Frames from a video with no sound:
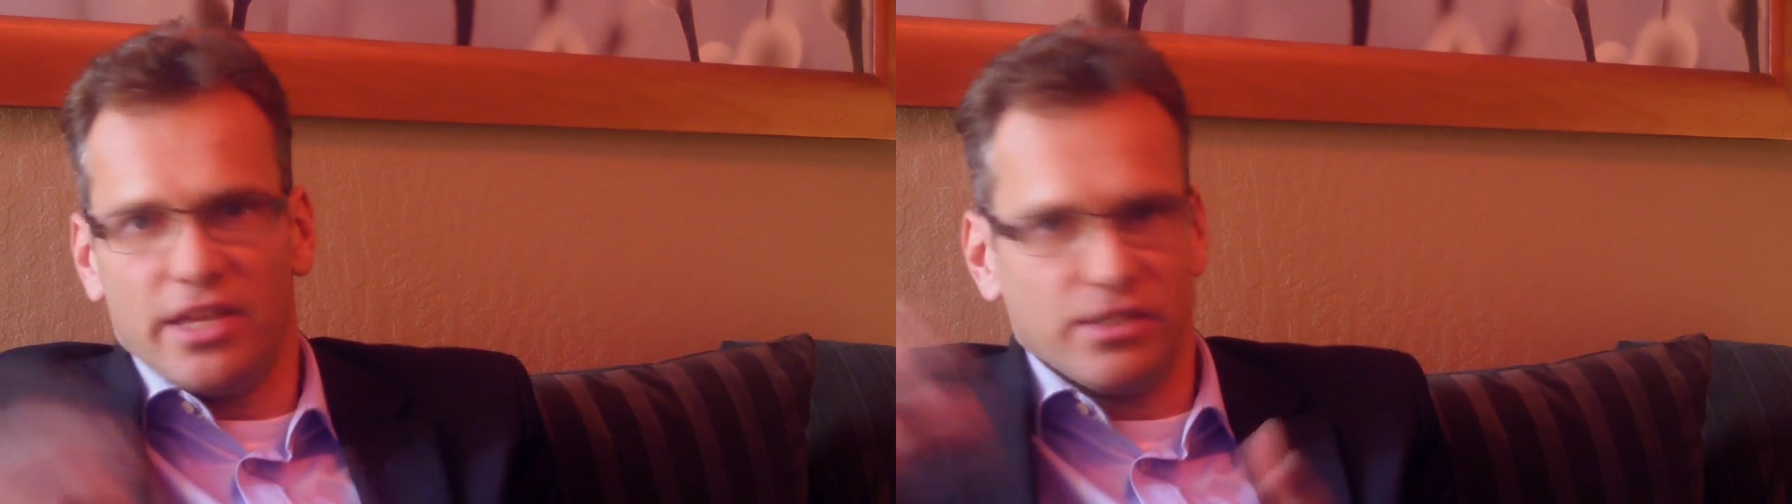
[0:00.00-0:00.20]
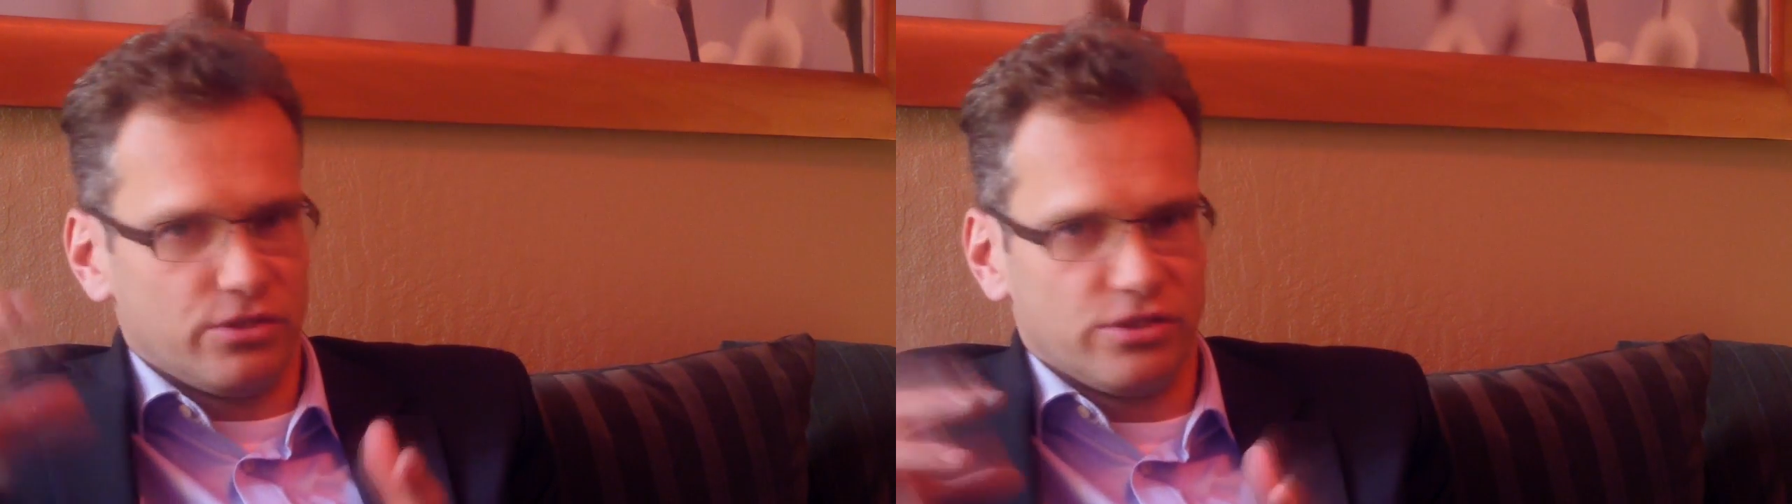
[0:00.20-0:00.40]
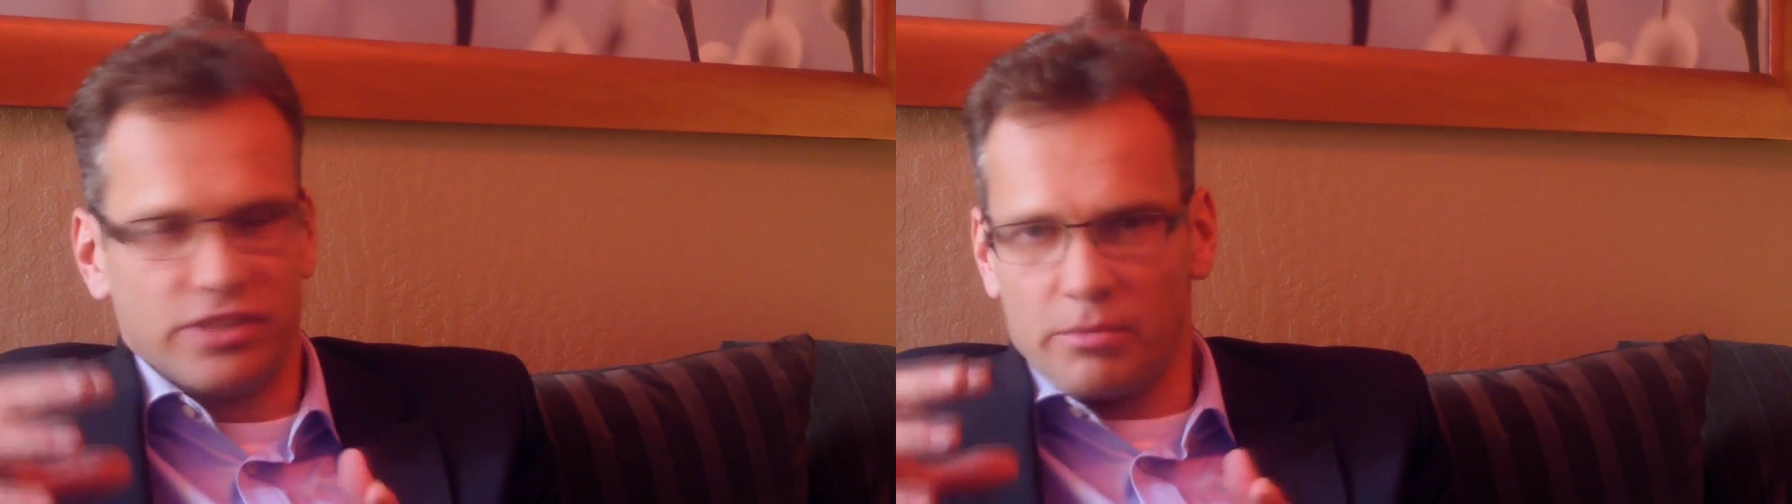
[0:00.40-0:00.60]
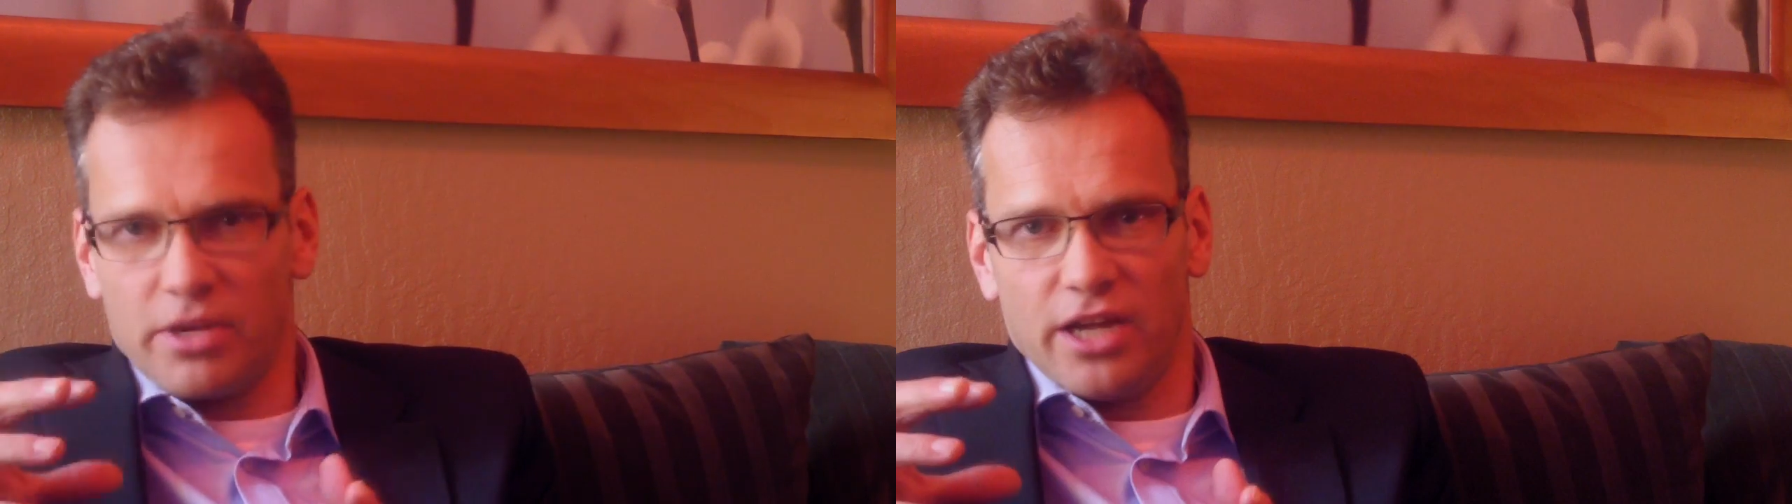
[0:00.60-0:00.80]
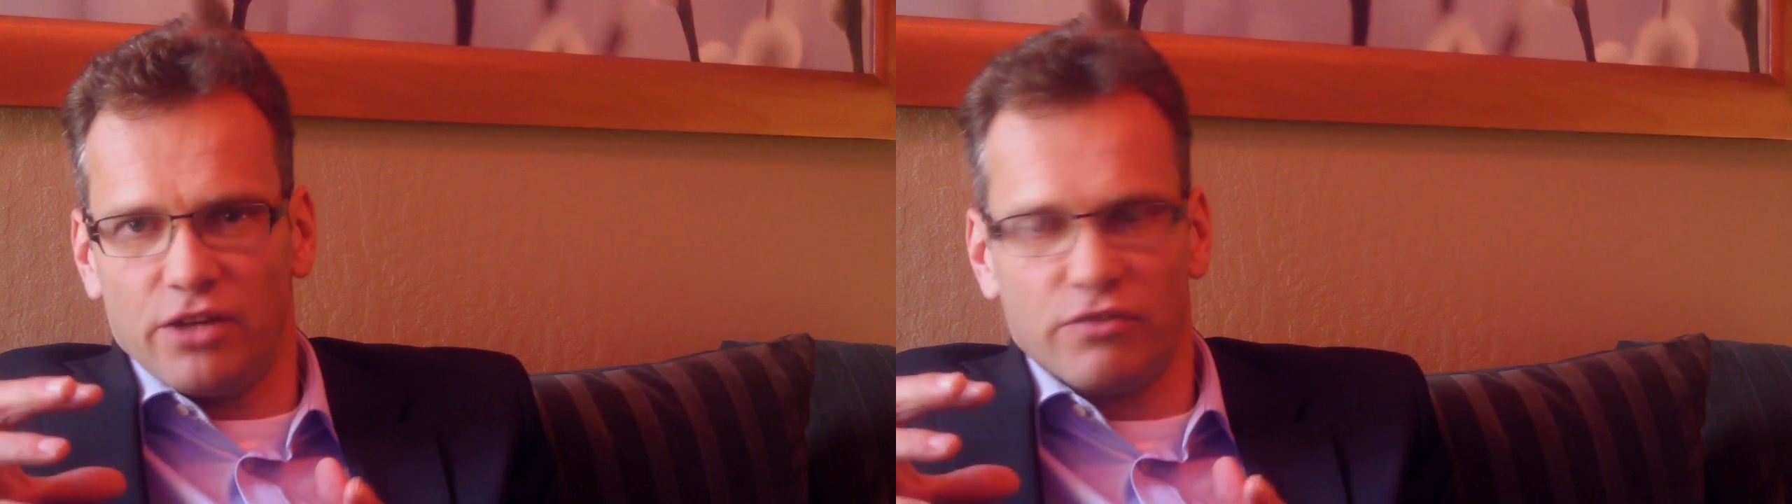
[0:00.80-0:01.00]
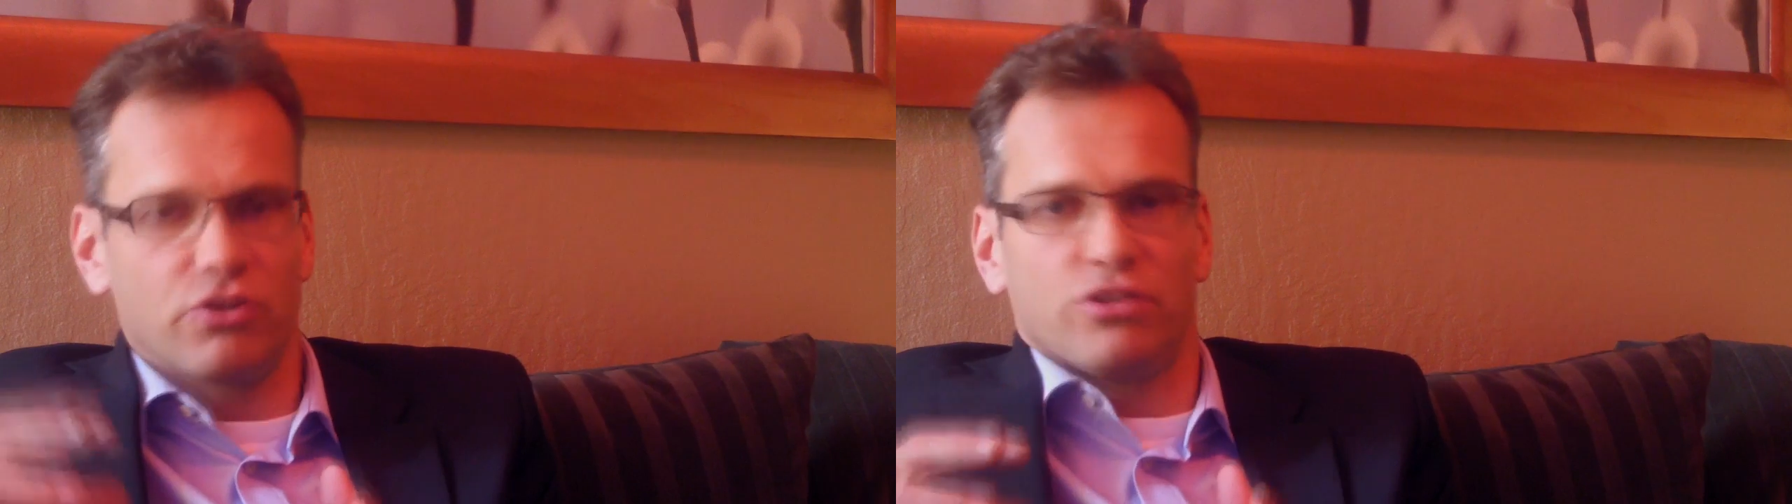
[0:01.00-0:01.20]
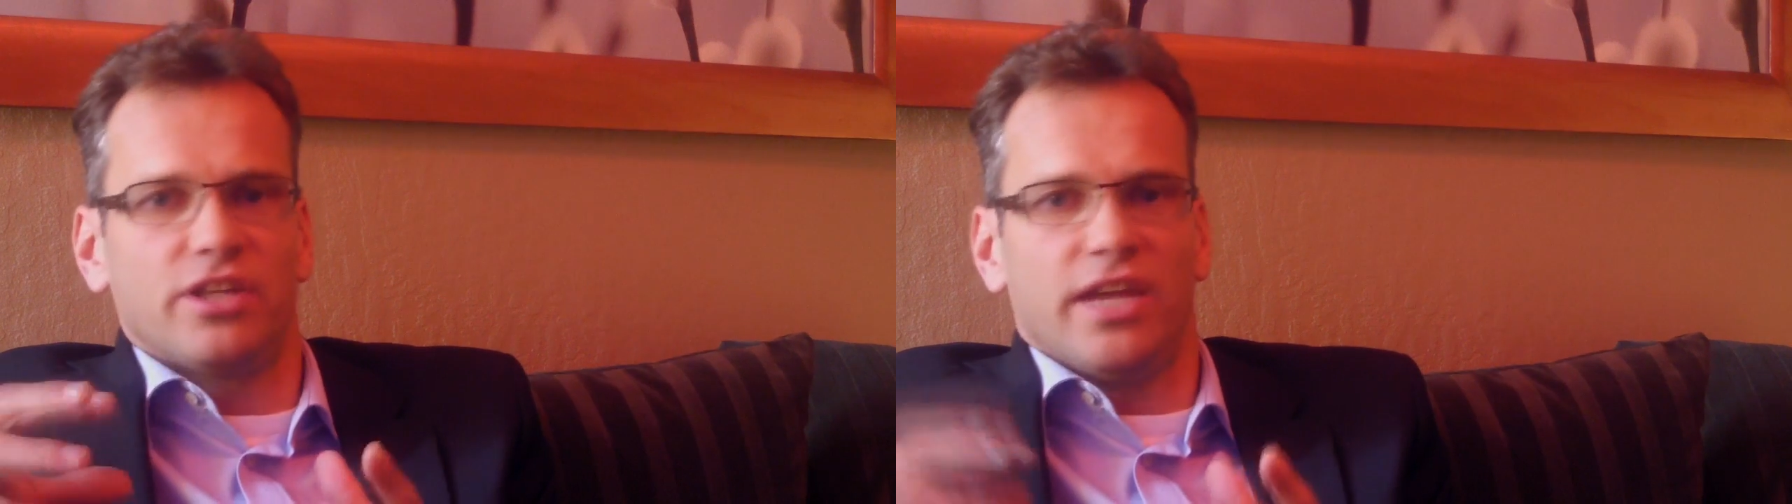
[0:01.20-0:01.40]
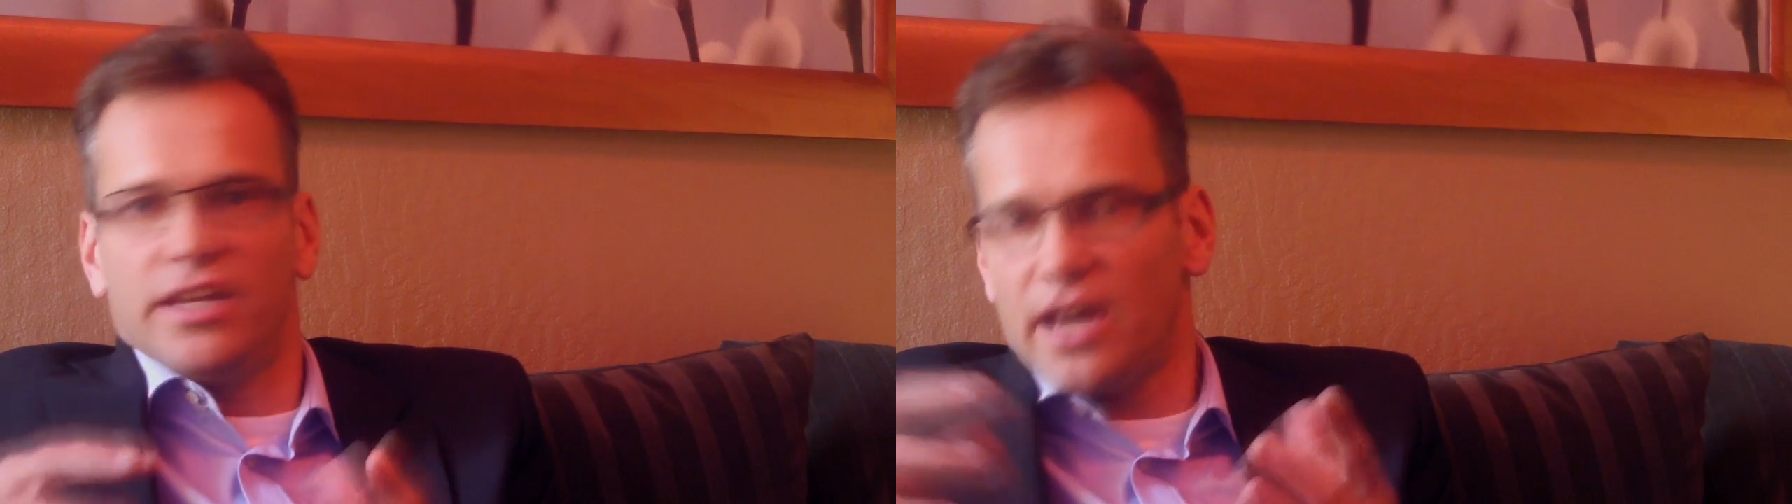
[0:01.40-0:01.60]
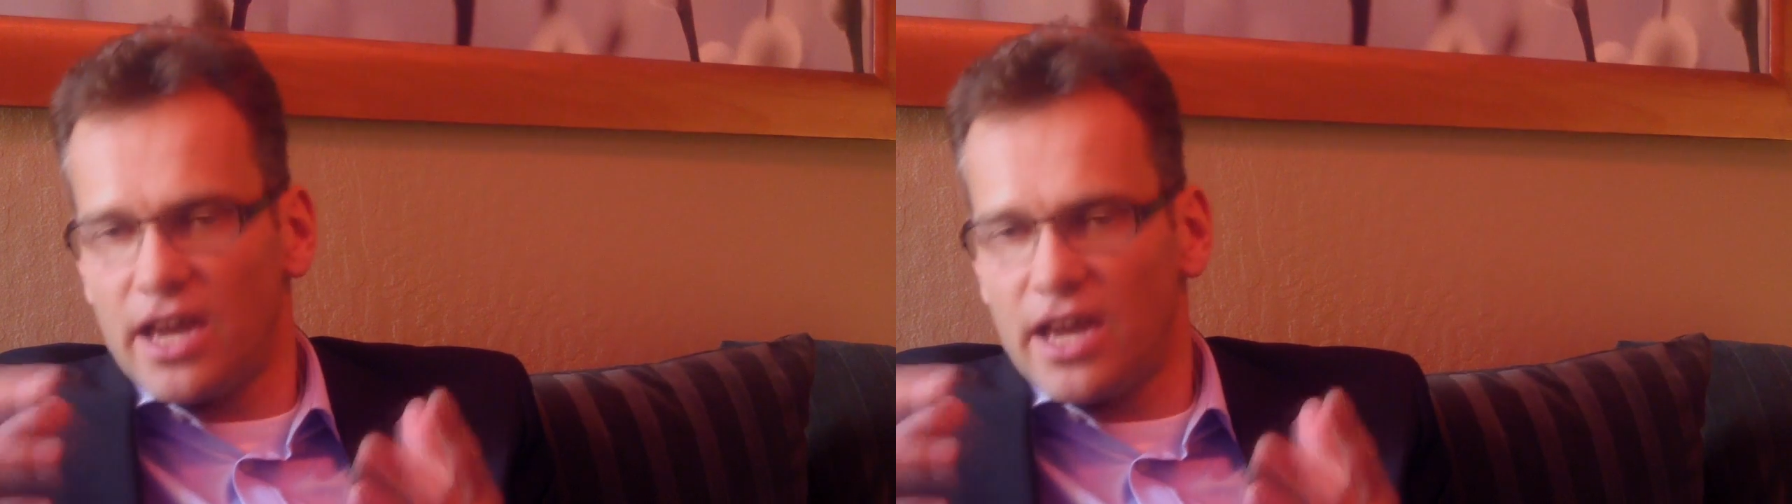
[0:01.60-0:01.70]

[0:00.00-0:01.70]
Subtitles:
into some kind of container,